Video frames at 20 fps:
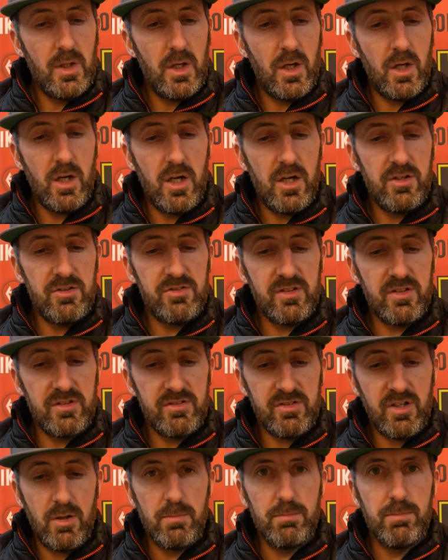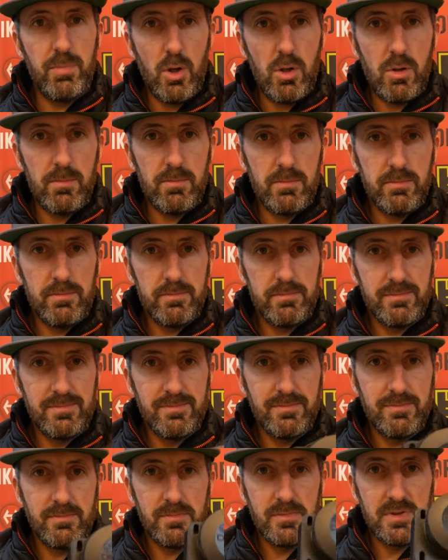Uh, so the SoundBomb
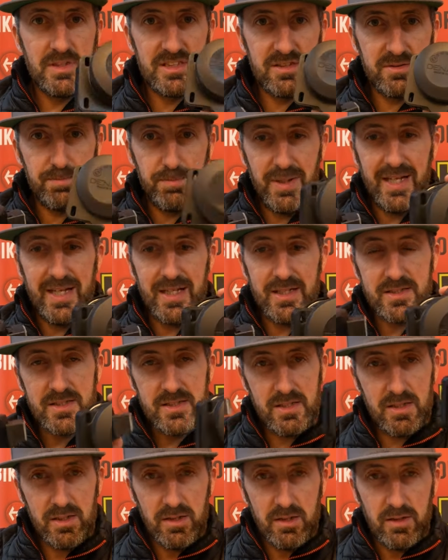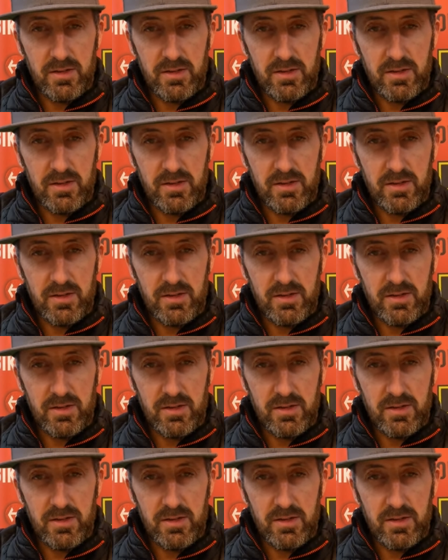Split